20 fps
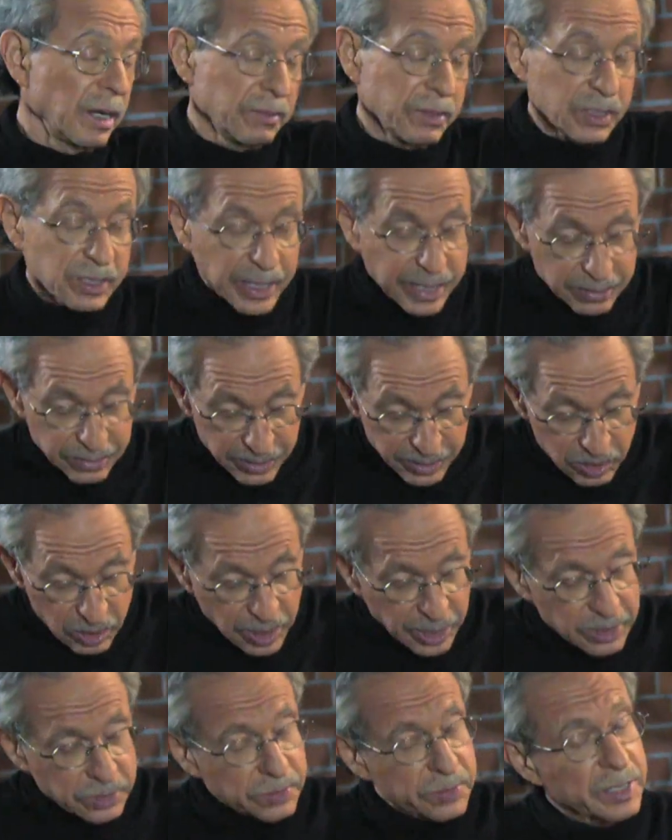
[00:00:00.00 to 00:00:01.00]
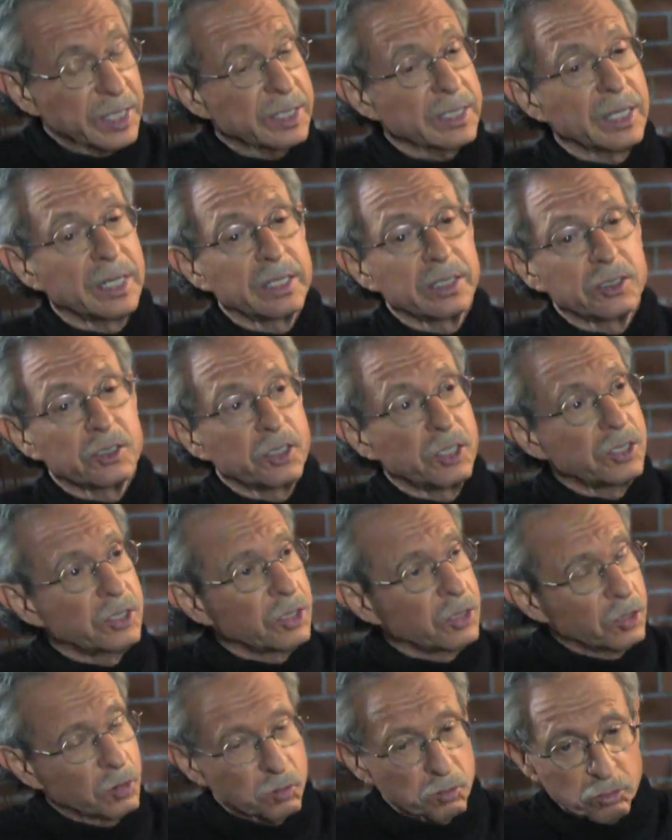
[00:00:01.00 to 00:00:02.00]
Sure. If you take these kinds of
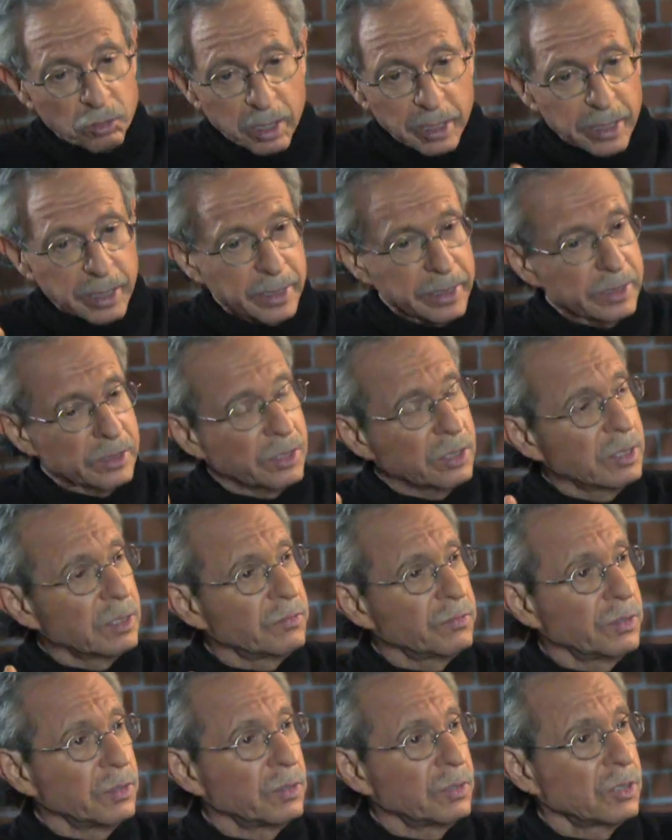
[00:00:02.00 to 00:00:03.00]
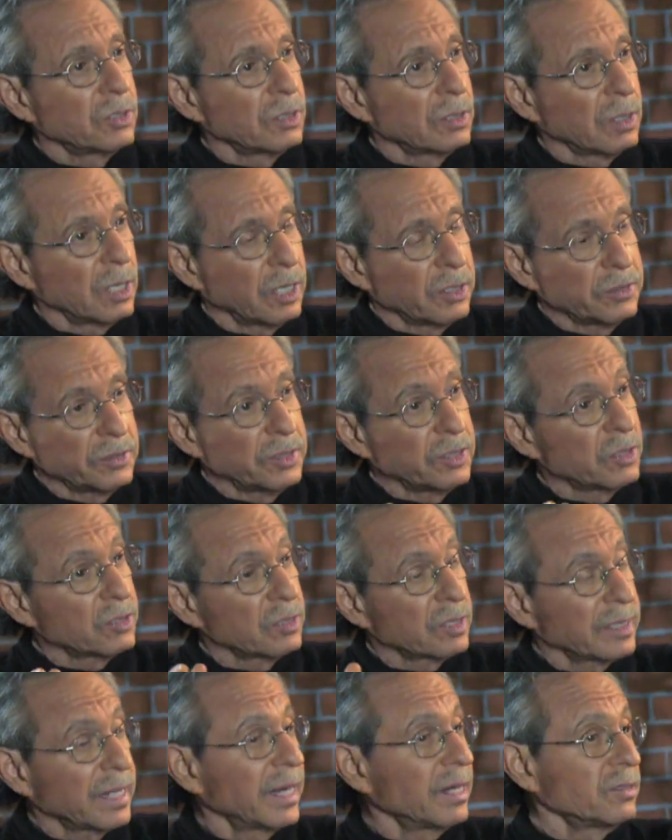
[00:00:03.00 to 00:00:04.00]
technologies and you run it into the future, a hundred
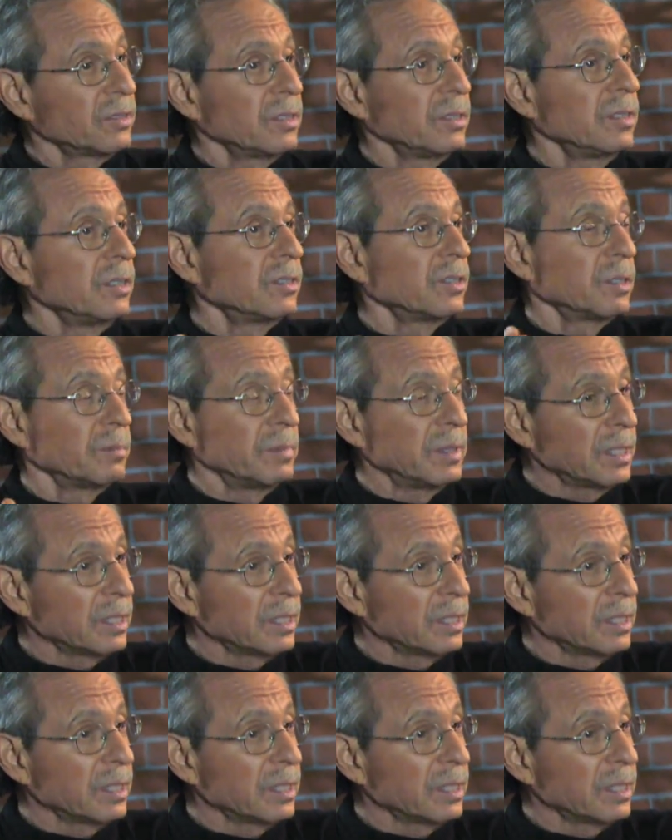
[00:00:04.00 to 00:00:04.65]
years, a thousand years, yes.